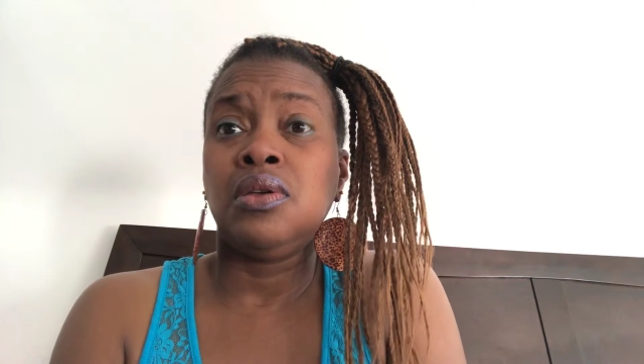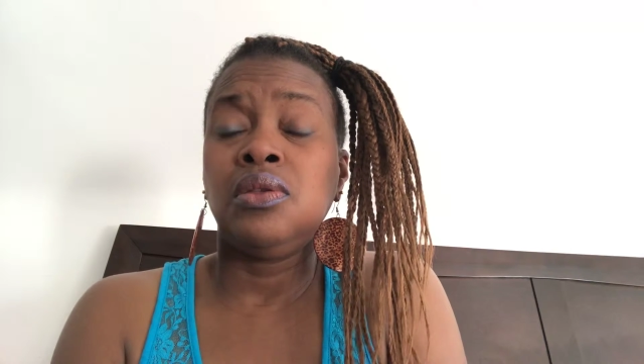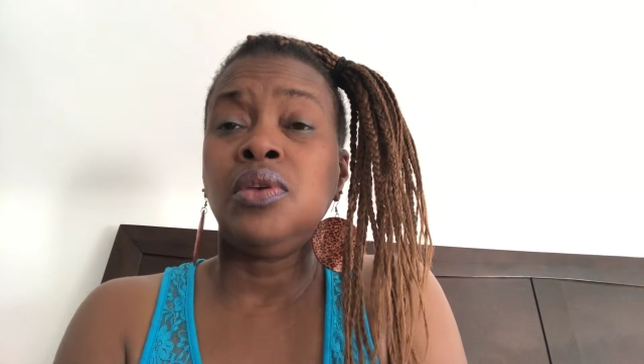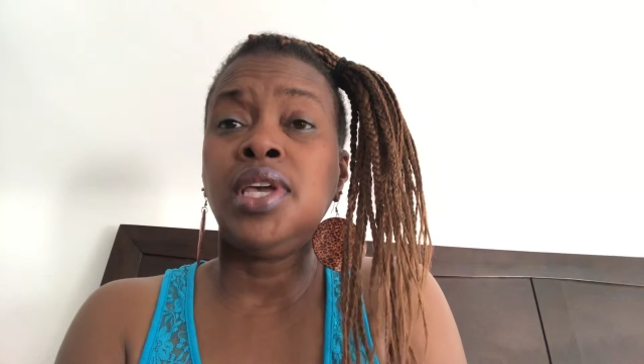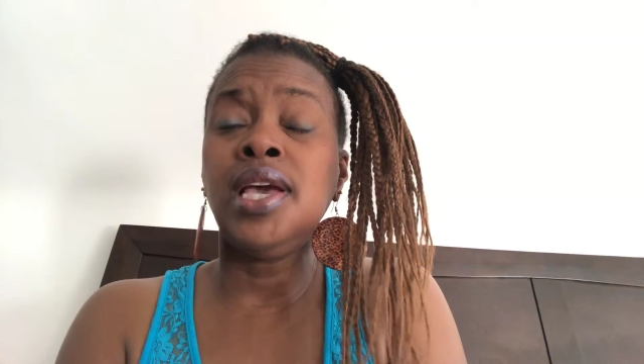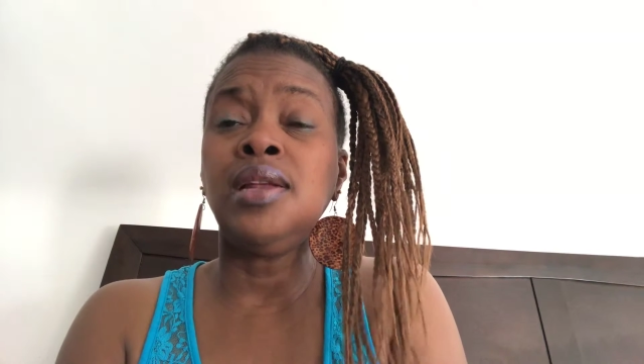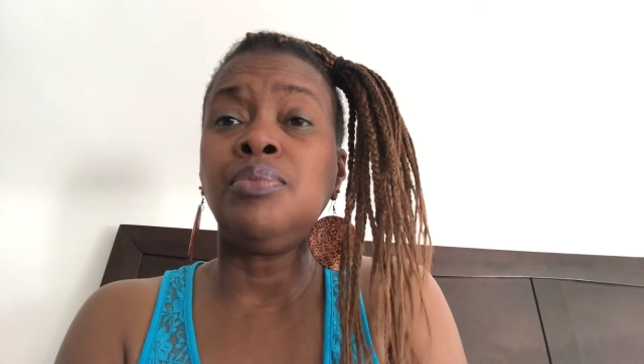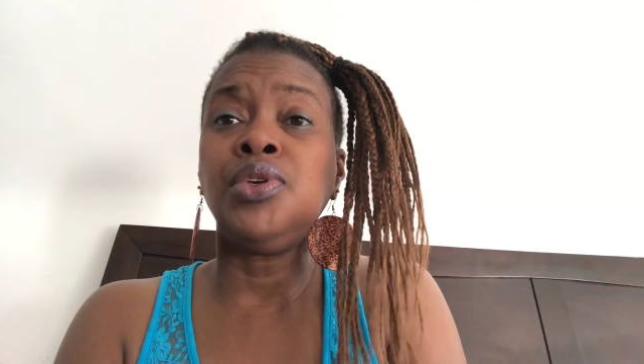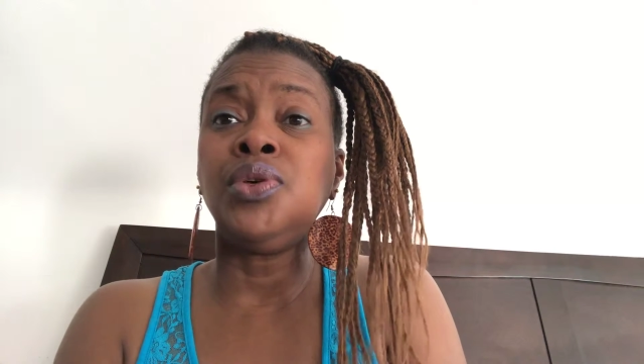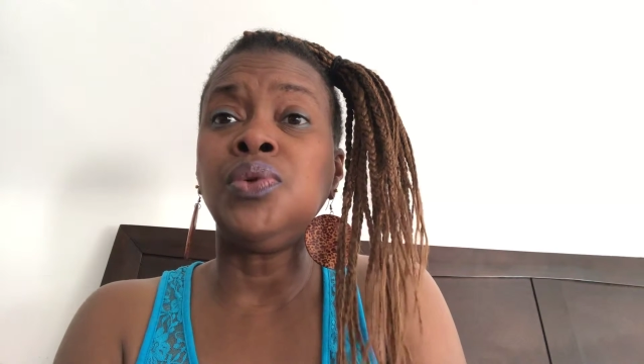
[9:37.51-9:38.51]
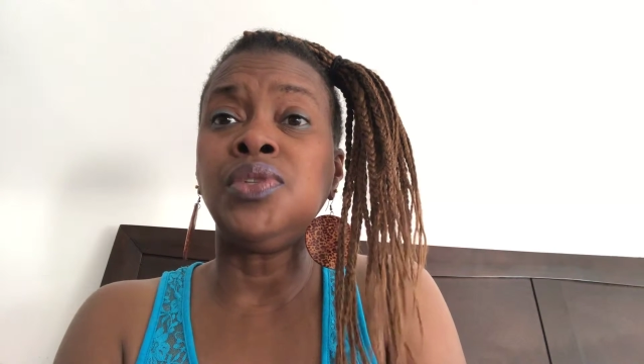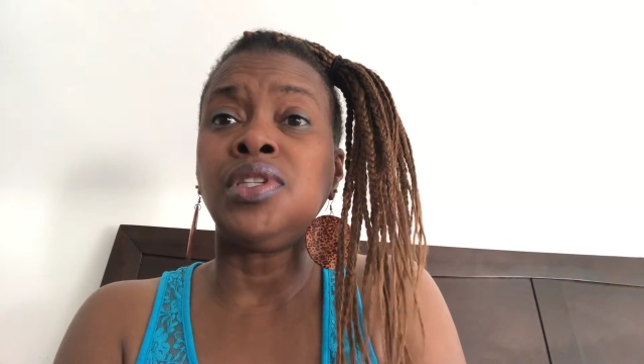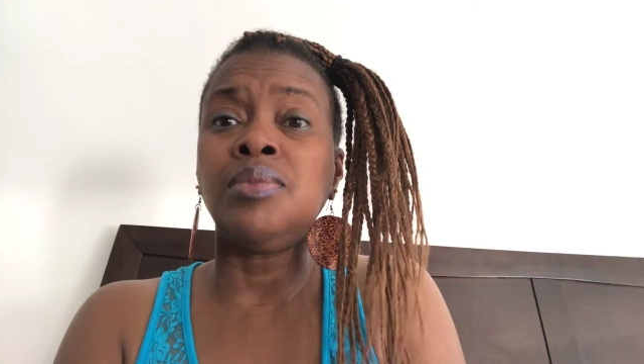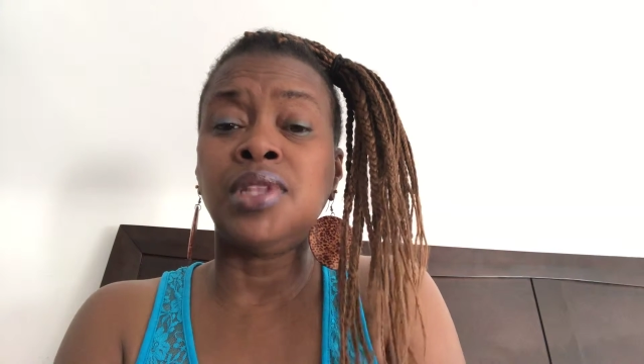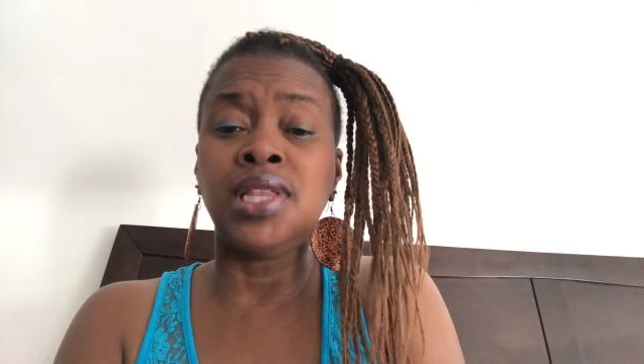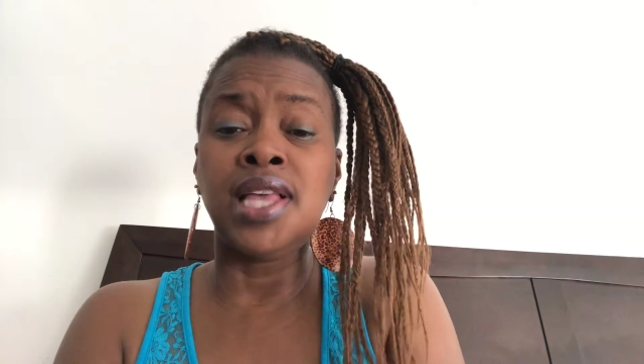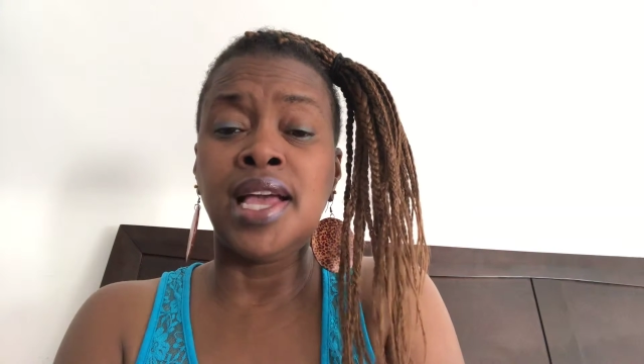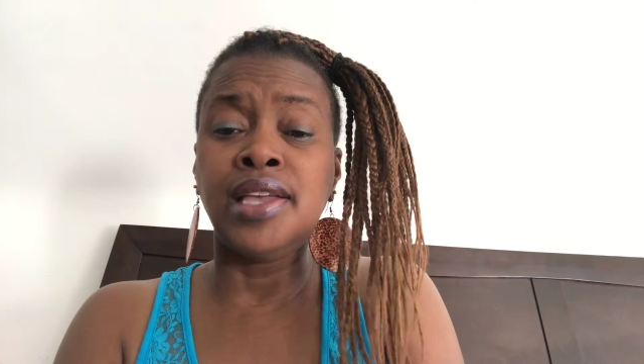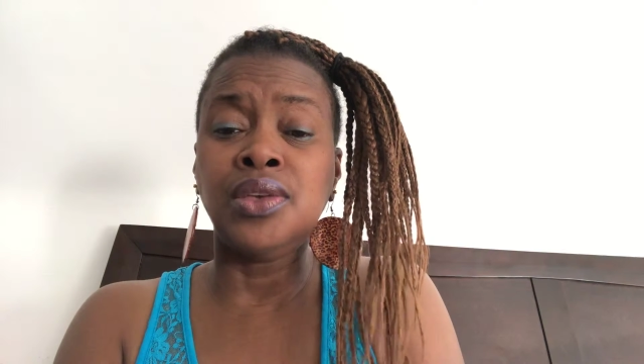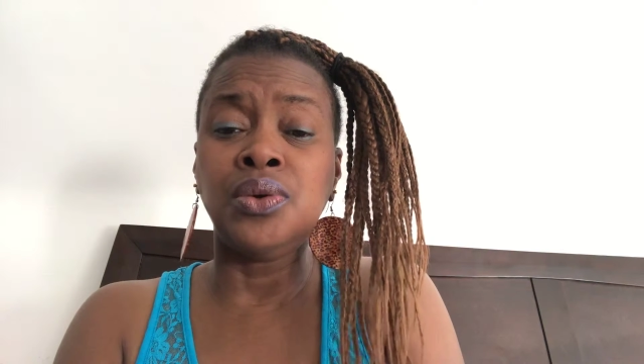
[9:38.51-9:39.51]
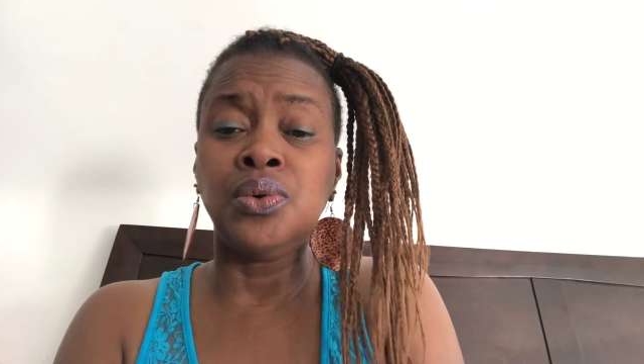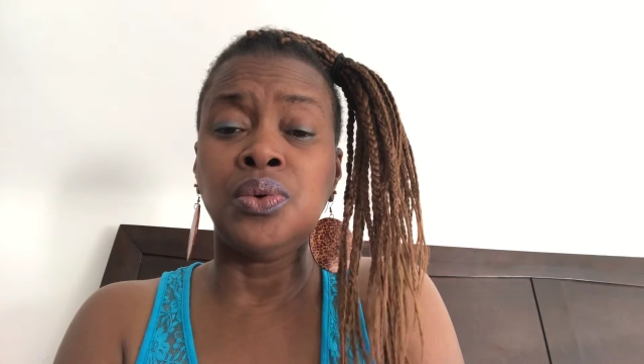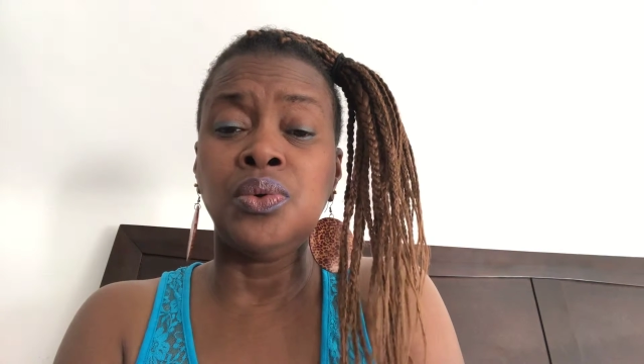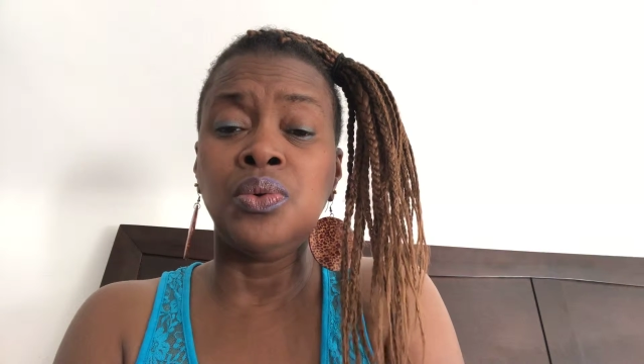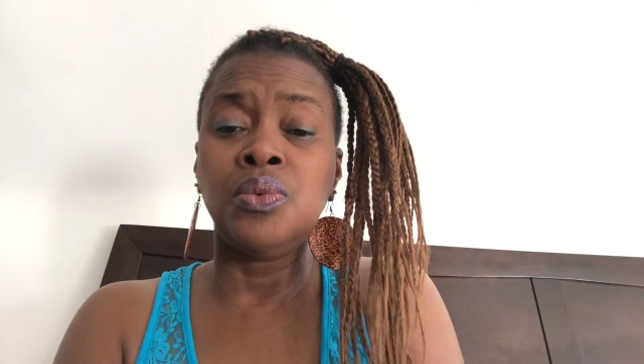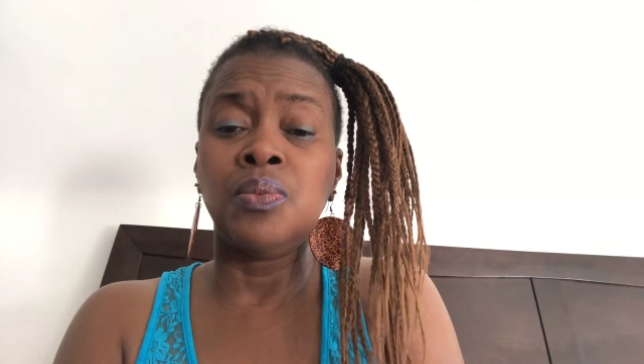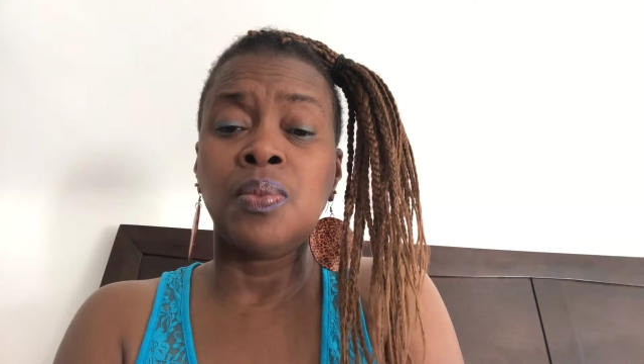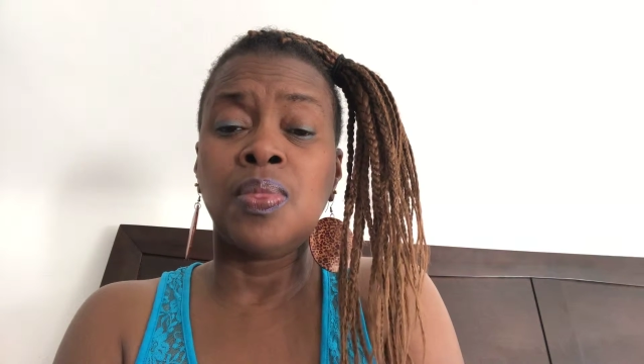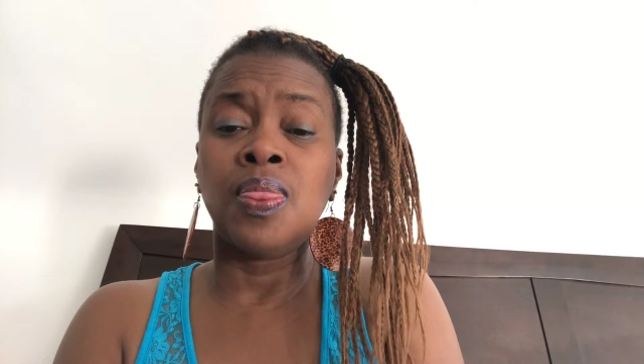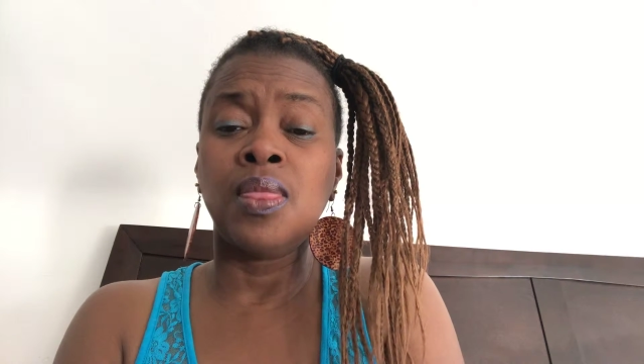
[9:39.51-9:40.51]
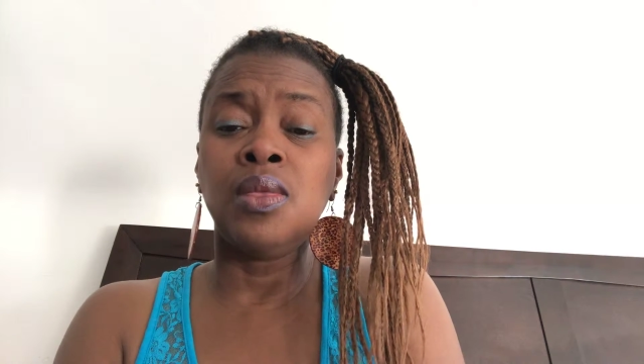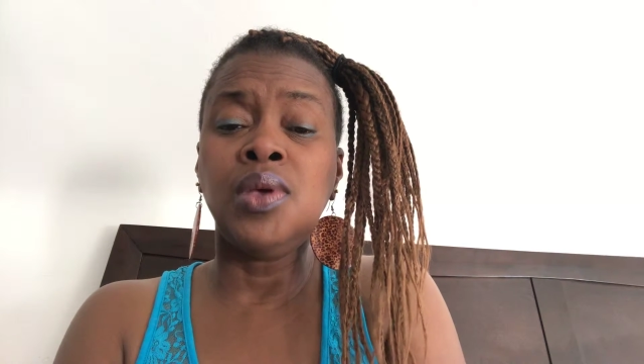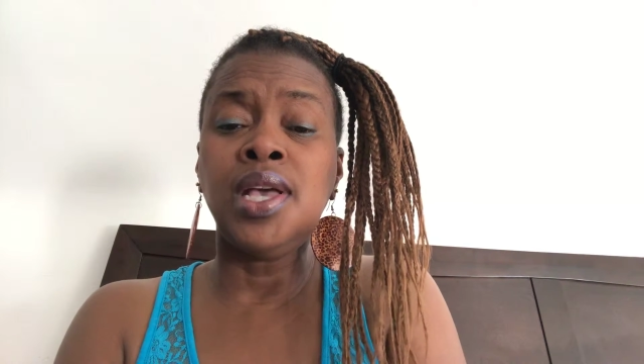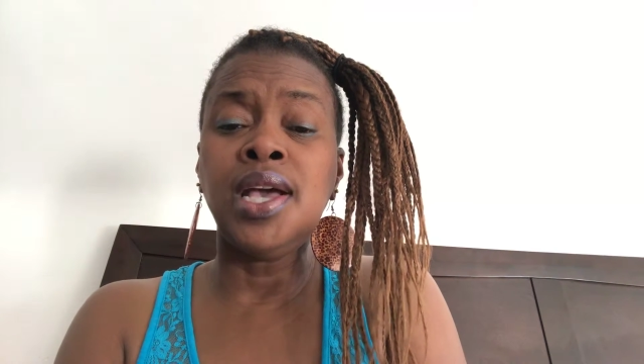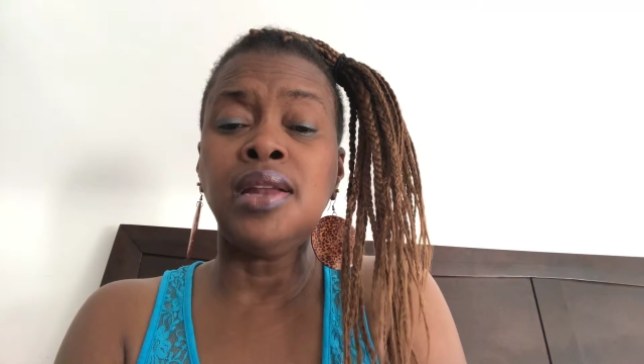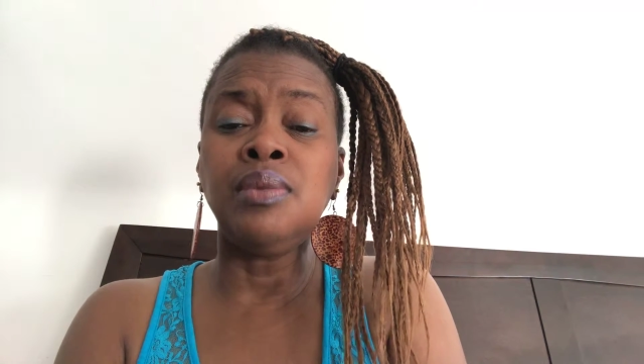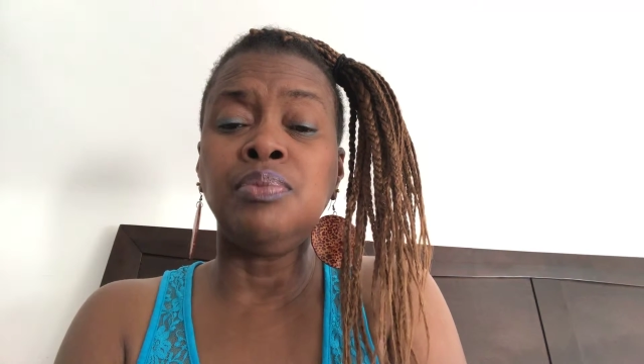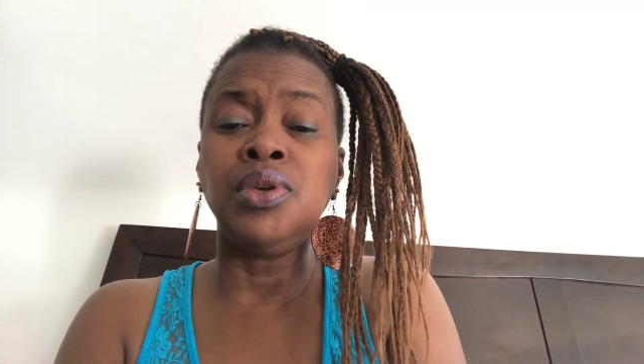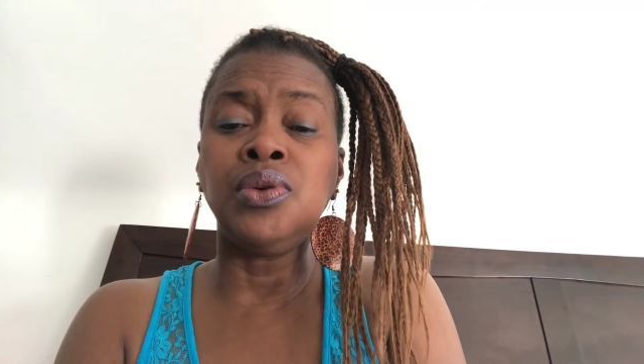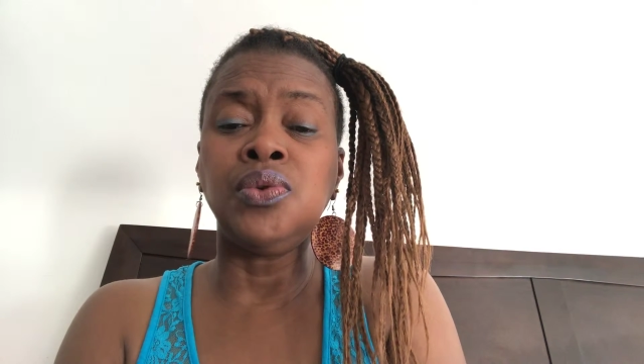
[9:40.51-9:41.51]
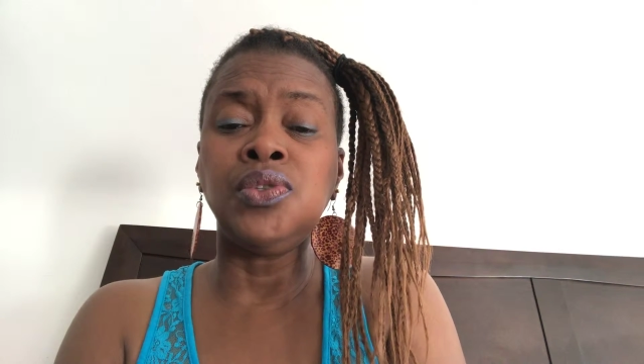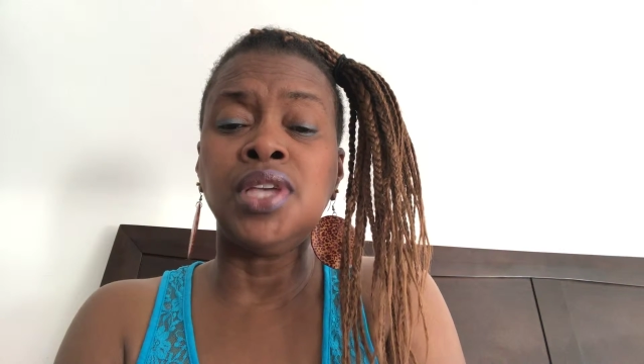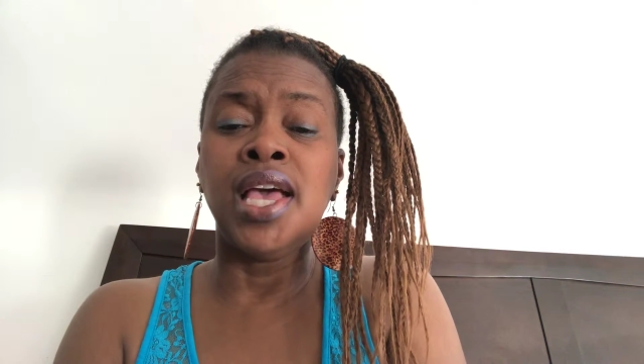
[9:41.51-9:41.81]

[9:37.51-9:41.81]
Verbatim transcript: You can't abuse something that you you can't abuse.